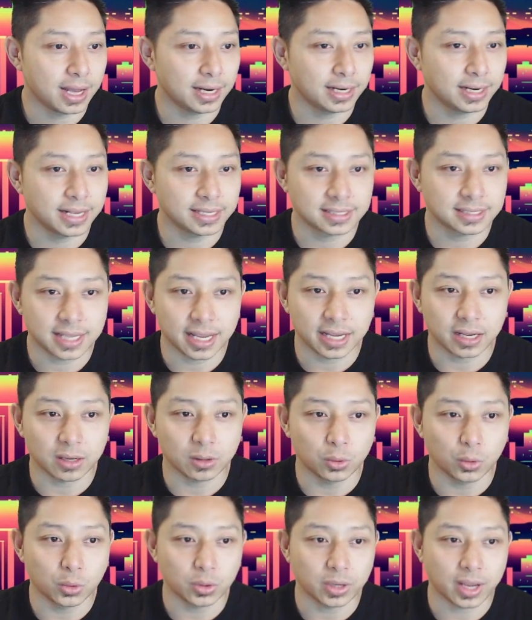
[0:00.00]
let's take a
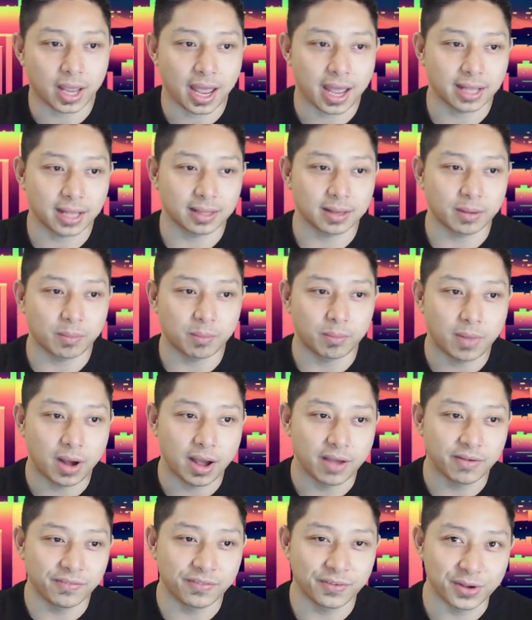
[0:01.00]
look at
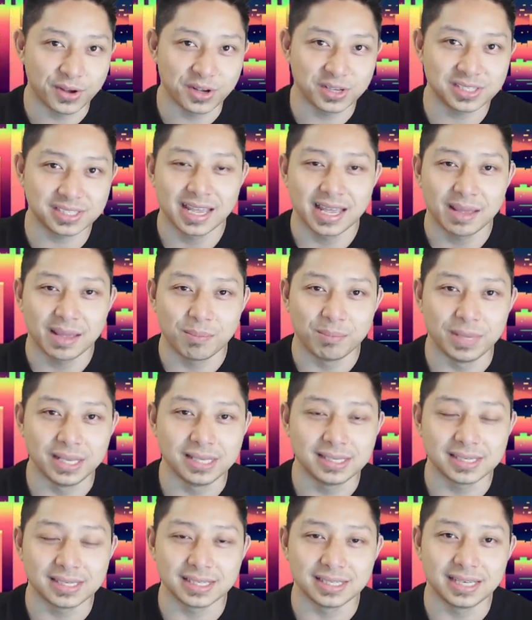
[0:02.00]
my first
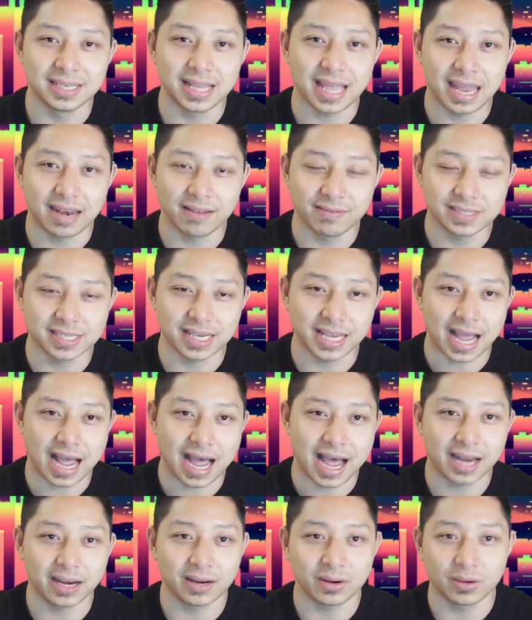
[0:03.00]
minted N F T
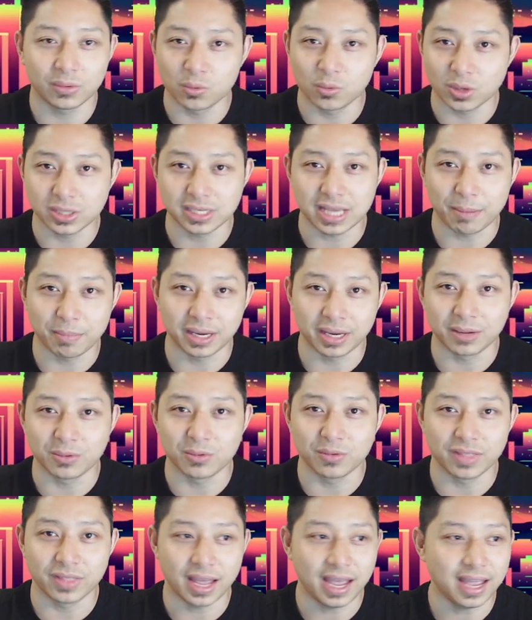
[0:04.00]
art and what's happening
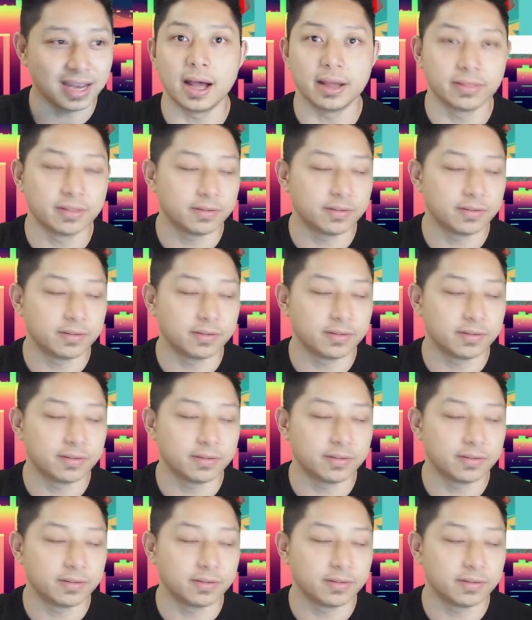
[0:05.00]
with that.